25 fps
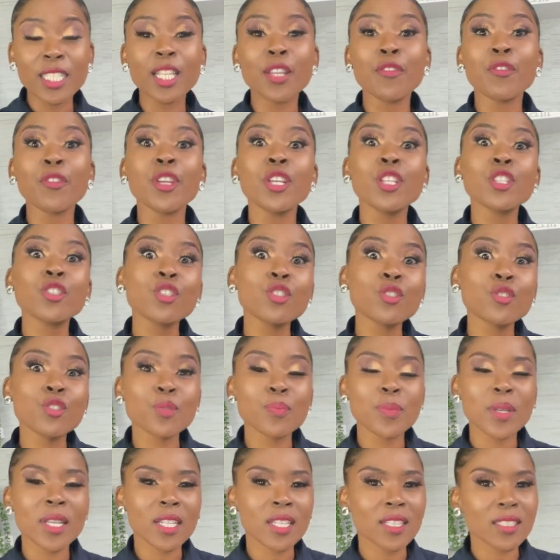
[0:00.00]
If you introduce
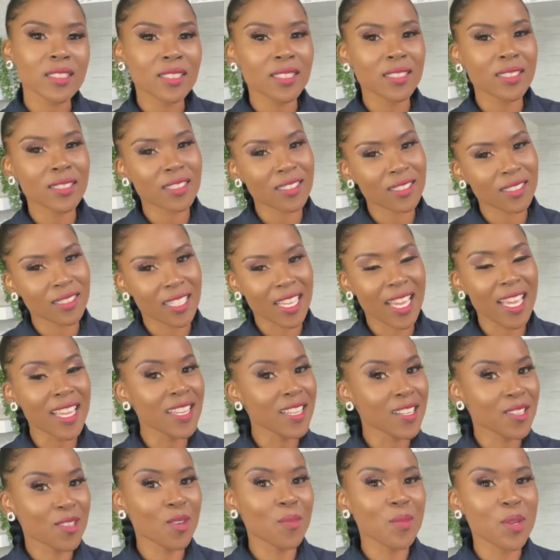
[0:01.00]
penalties,
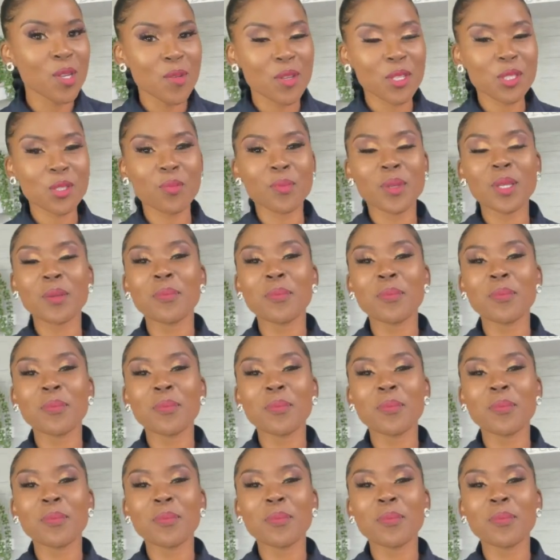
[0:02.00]
hey, nobody wants to pay